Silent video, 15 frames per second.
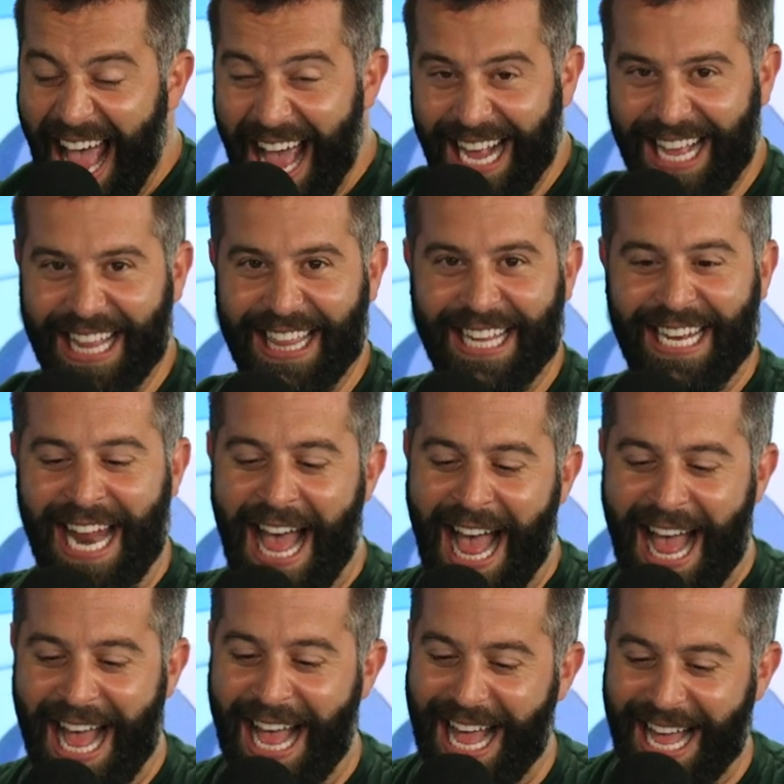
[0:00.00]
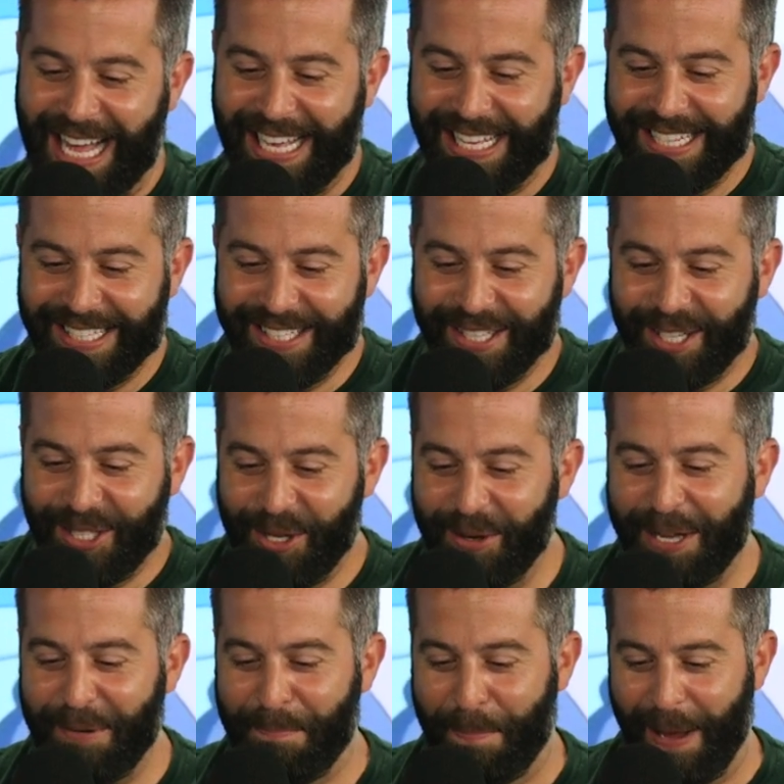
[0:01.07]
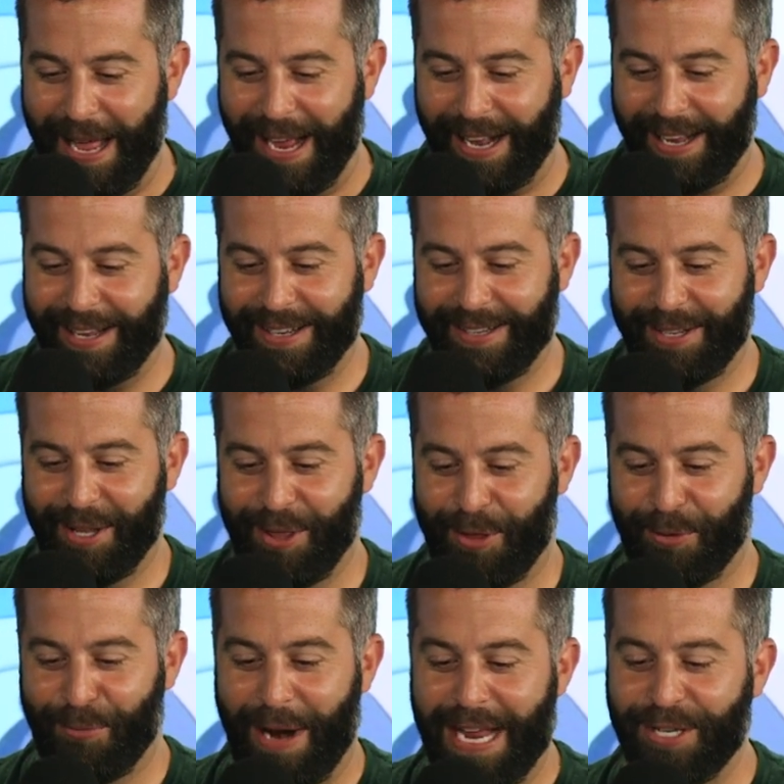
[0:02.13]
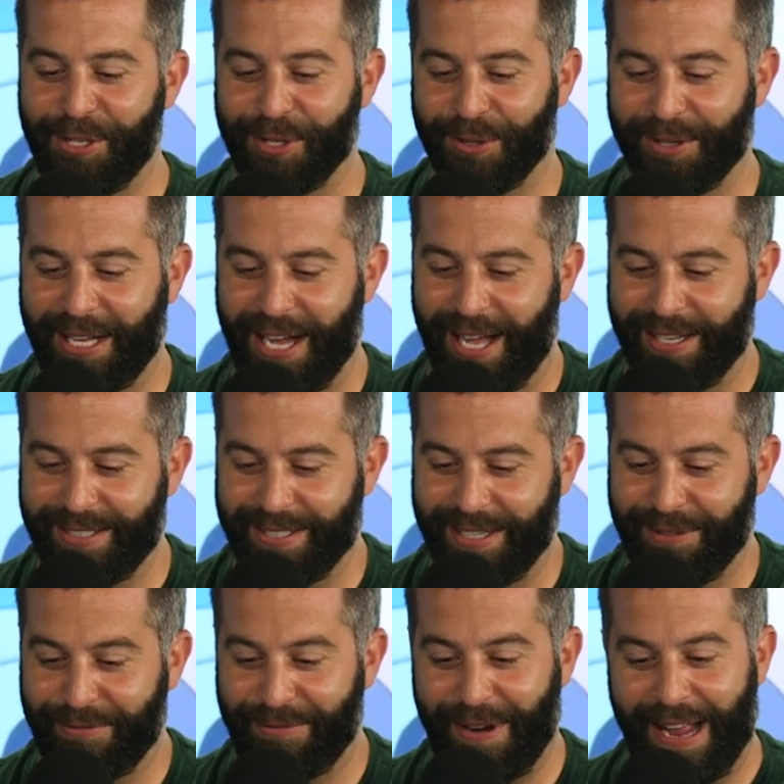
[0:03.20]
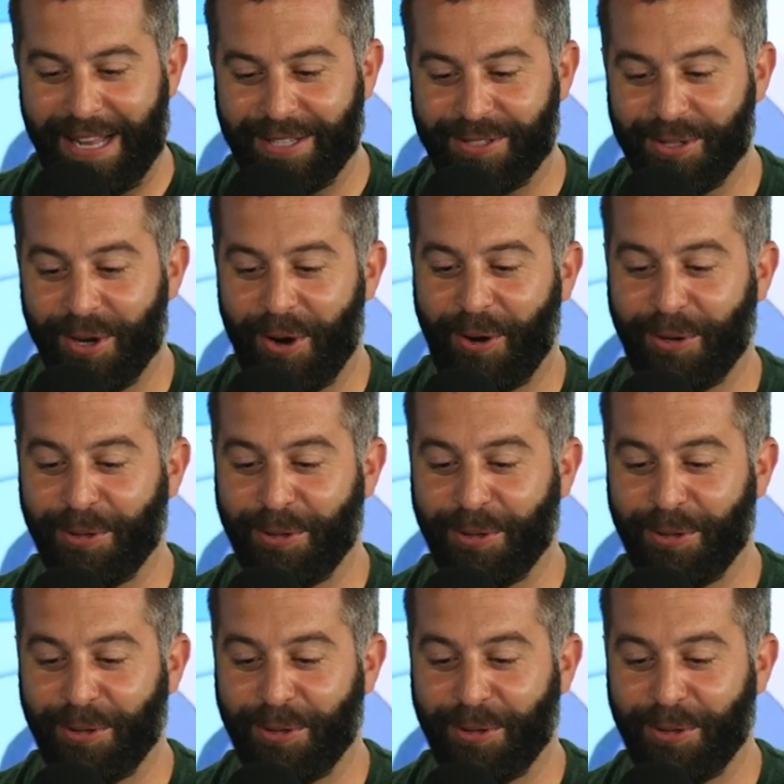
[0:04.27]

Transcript: pick of the day. you can pick the Rachel cut in Friends or